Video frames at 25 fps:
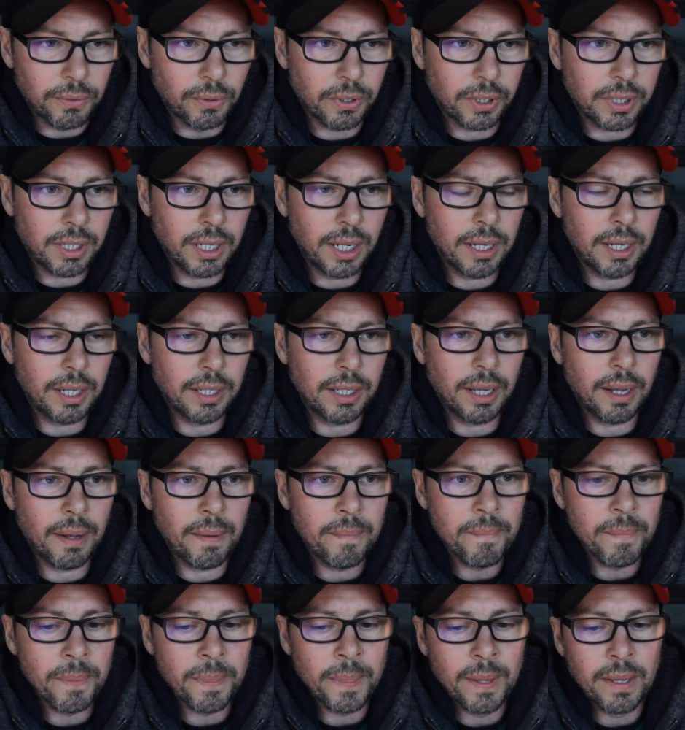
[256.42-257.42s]
for
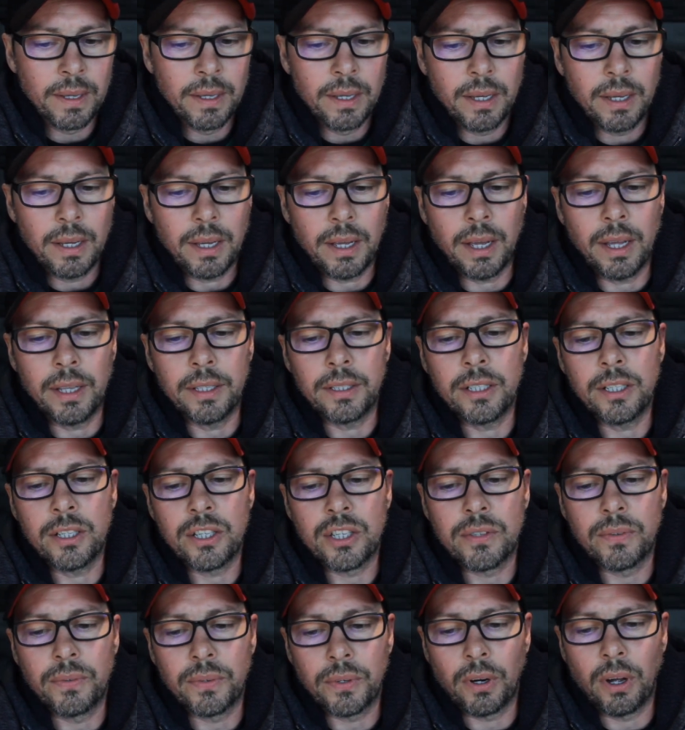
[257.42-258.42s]
Canada, and
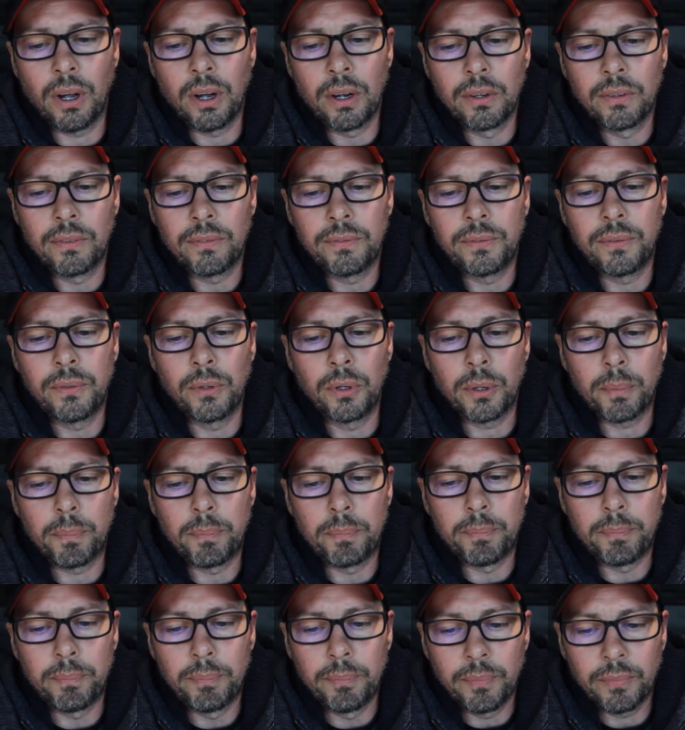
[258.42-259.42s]
it's wrong
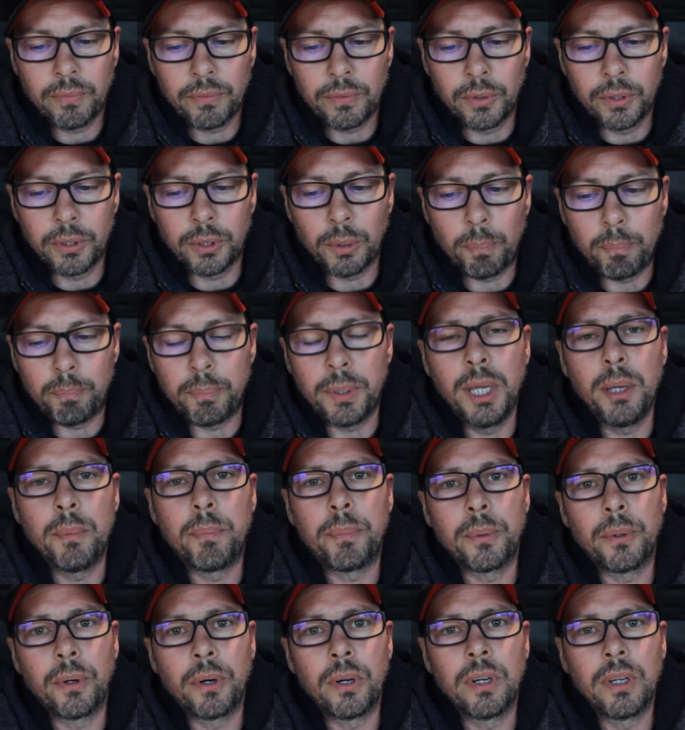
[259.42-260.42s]
for the
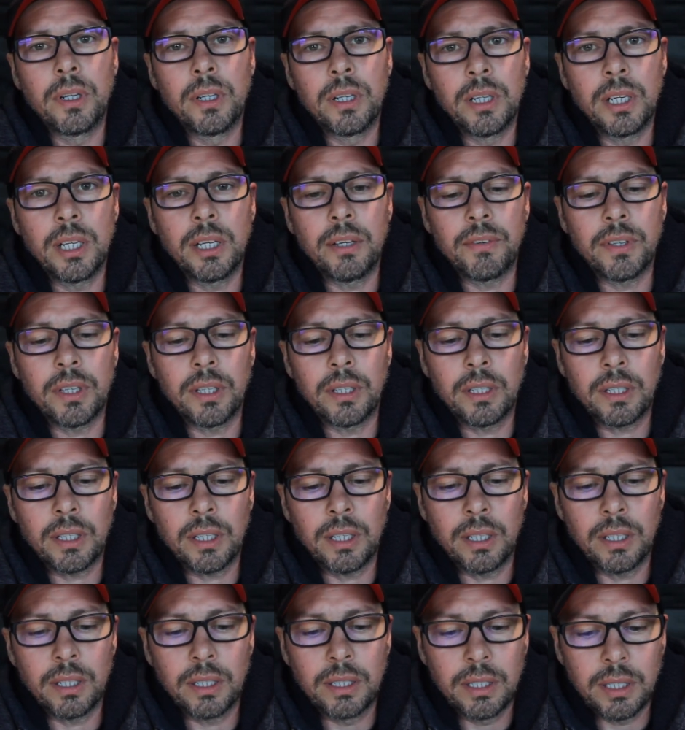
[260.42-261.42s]
people
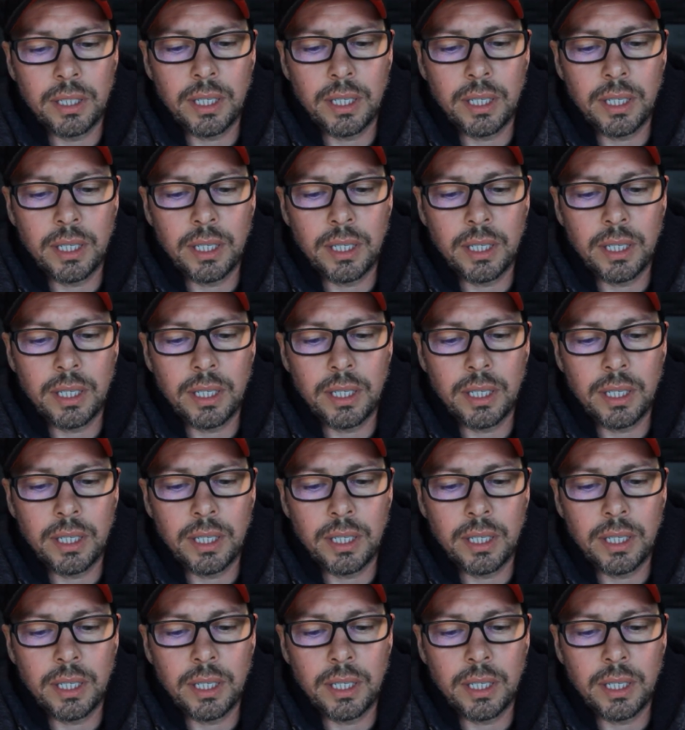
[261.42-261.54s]
living in